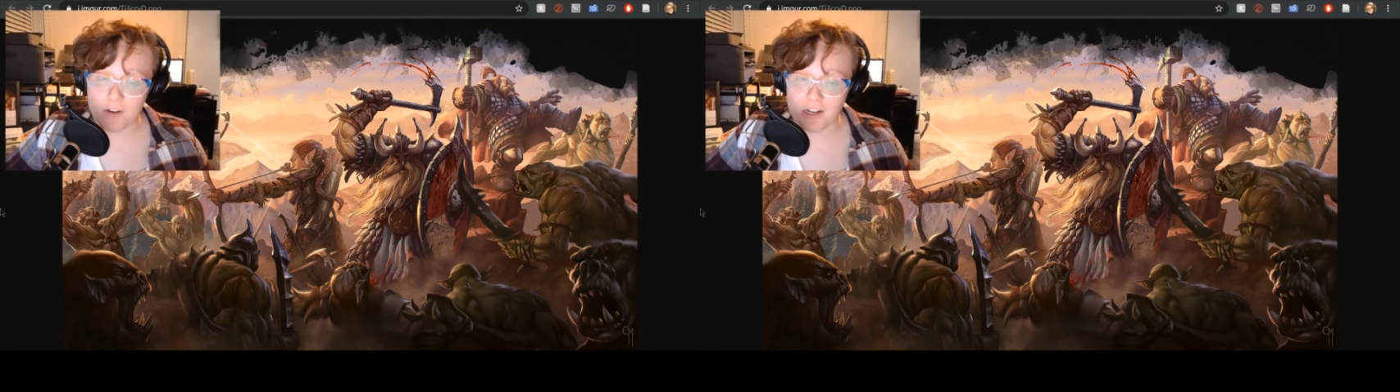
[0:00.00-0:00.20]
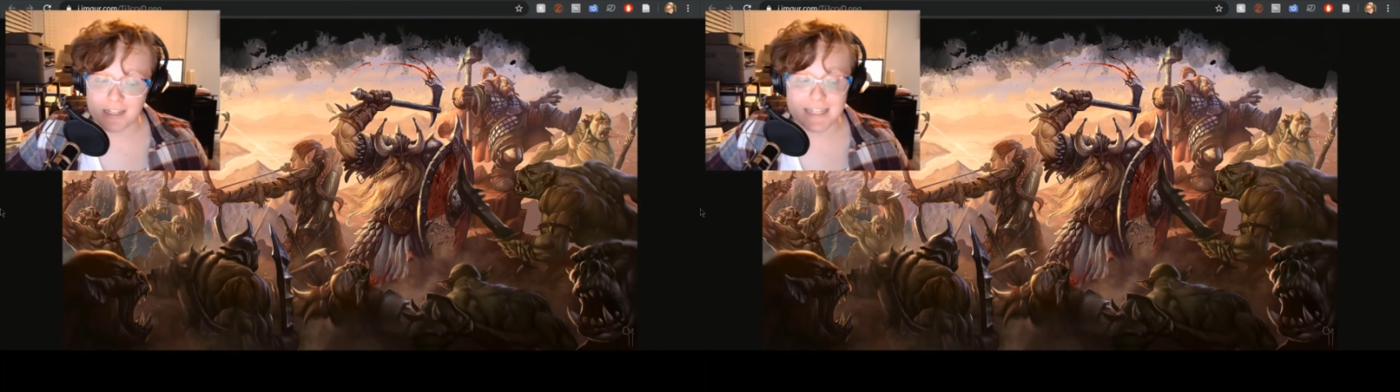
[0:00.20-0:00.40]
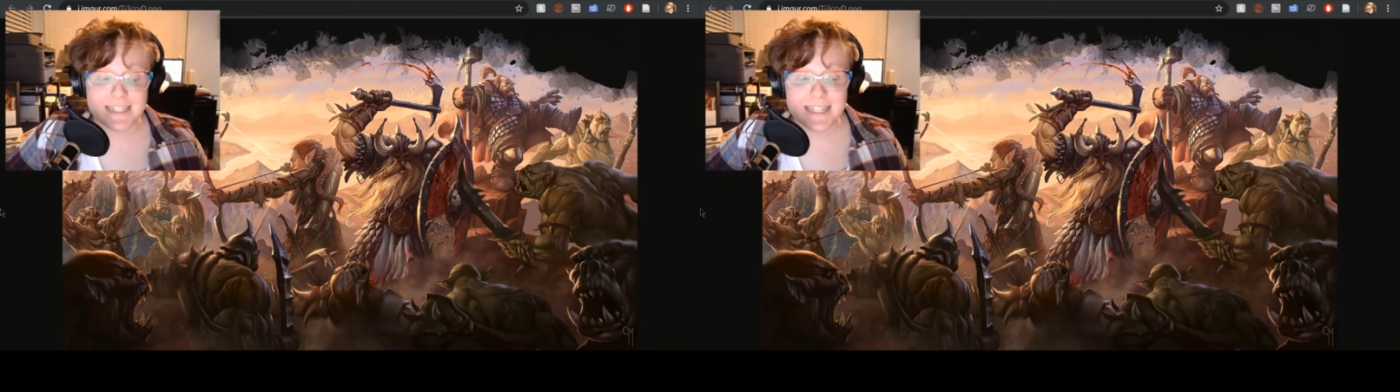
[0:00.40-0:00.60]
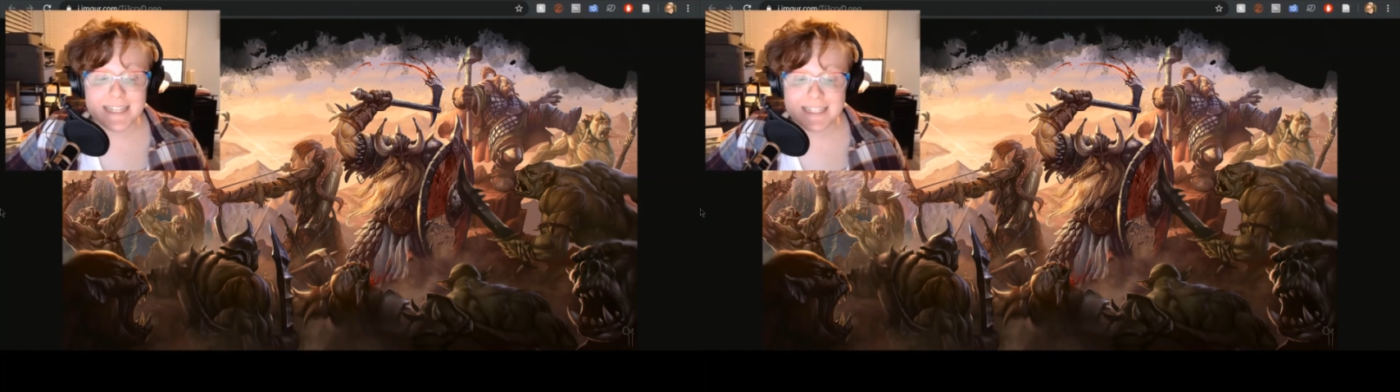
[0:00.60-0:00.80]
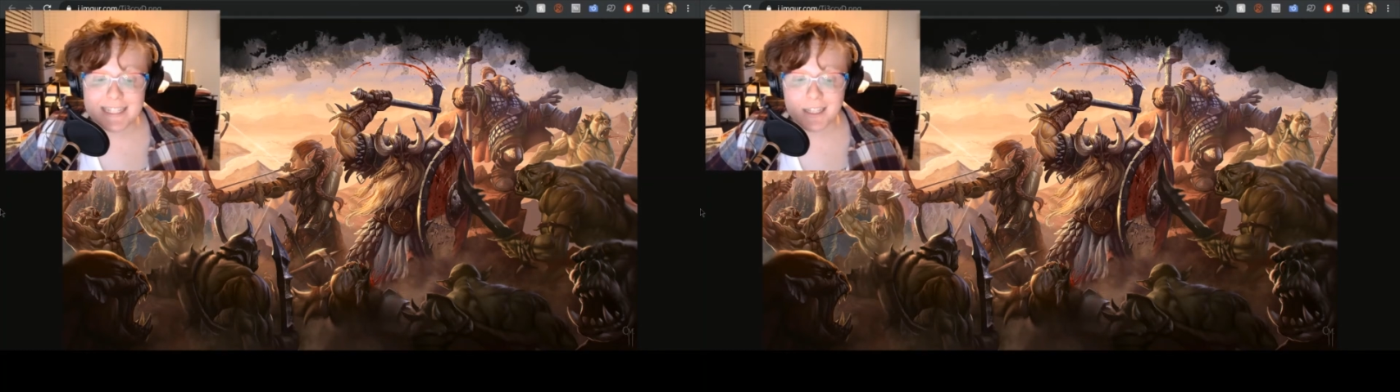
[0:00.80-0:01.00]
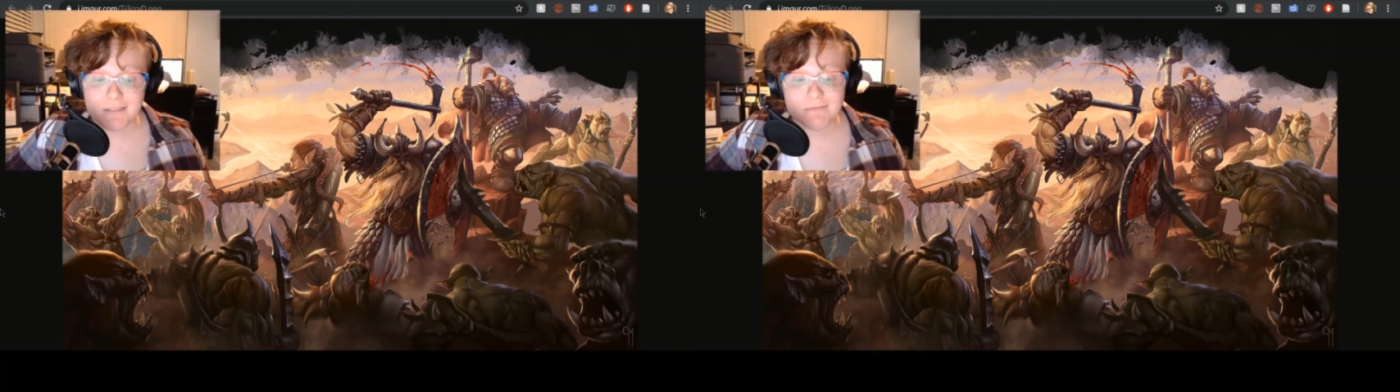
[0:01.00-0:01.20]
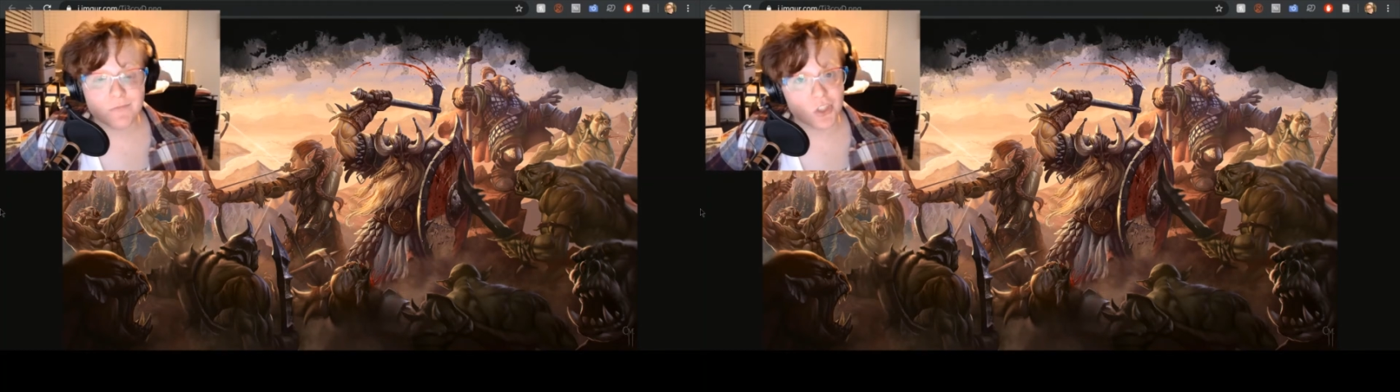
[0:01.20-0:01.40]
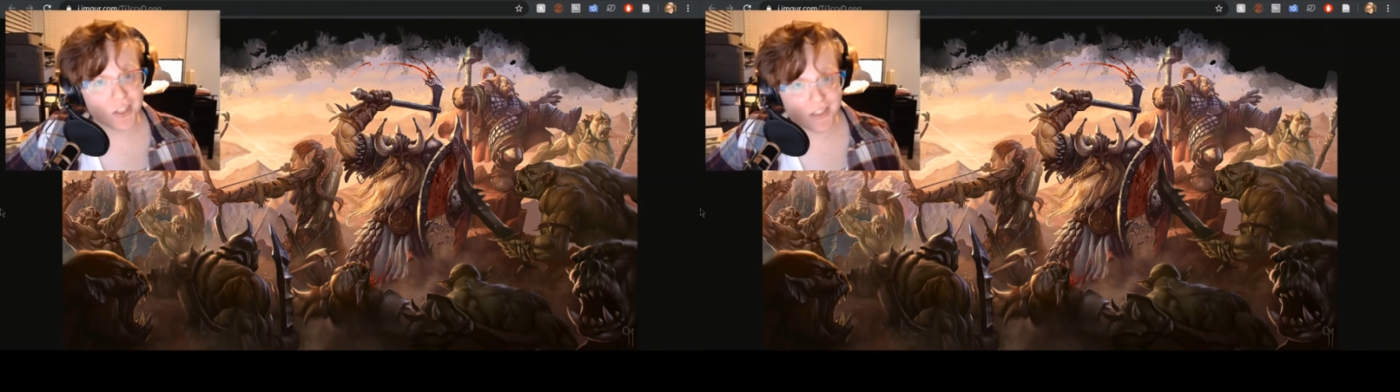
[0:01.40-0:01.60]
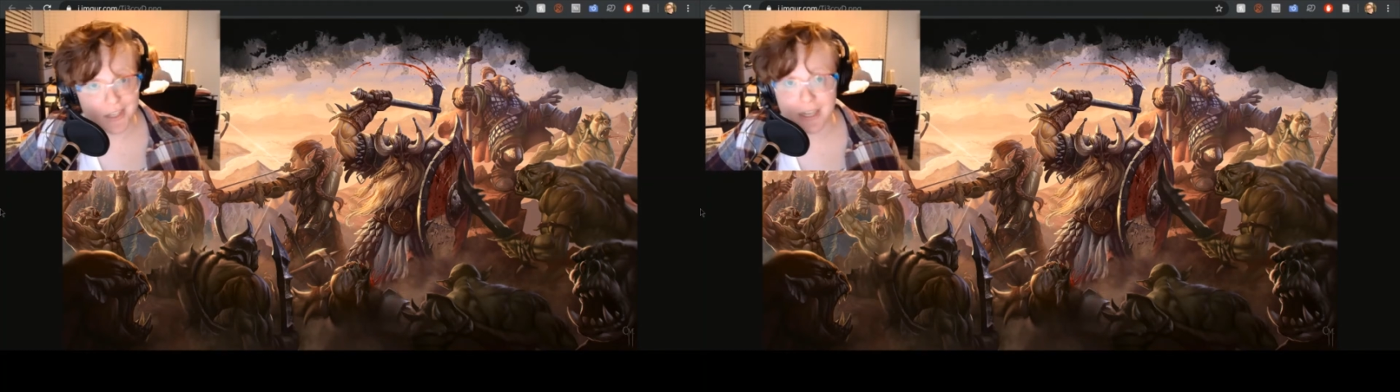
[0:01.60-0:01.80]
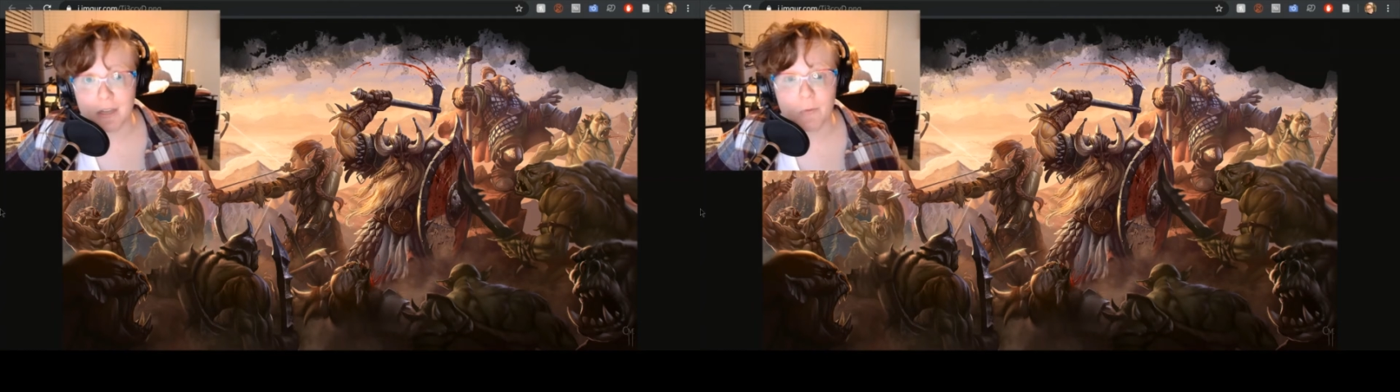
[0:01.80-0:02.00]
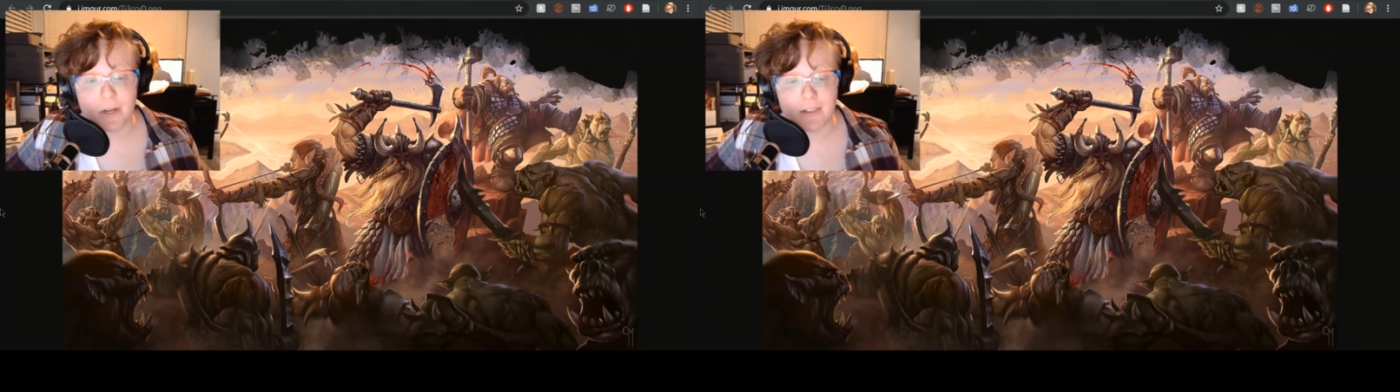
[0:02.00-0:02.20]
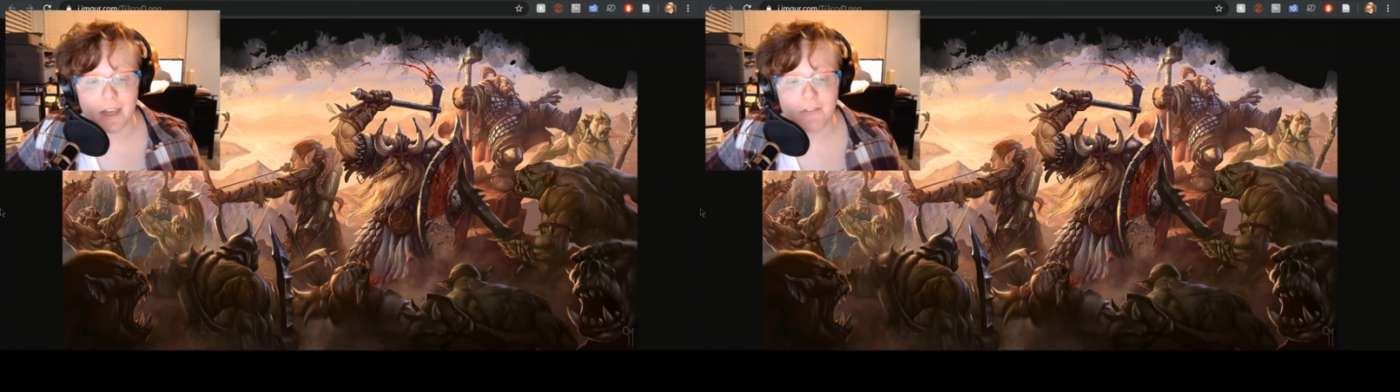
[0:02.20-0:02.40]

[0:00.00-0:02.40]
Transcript: in D&D, just like in real life,